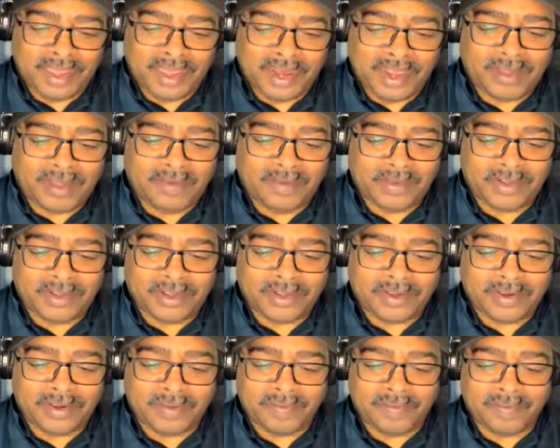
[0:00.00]
and I was
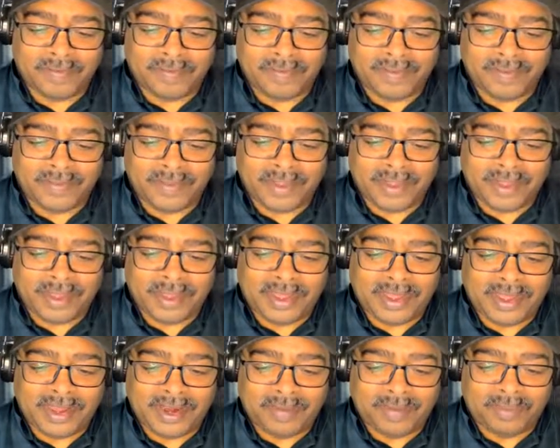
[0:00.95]
gonna
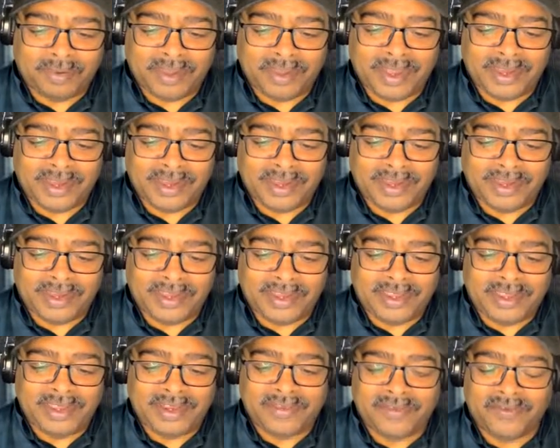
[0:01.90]
kind of plant the
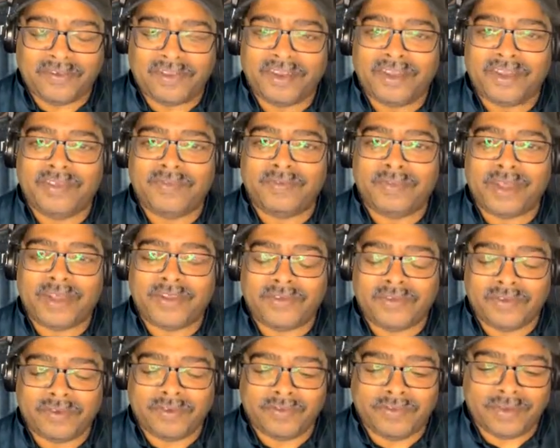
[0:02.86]
seeds for these
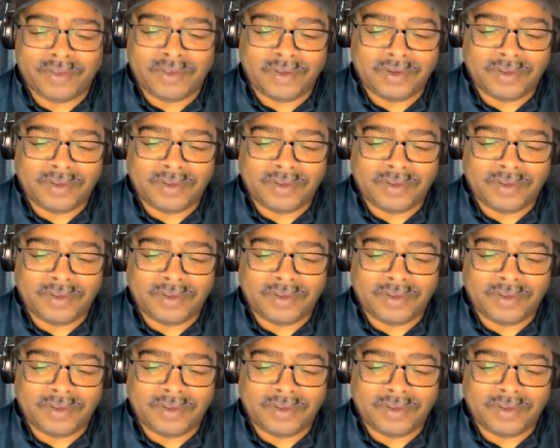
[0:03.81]
mushrooms.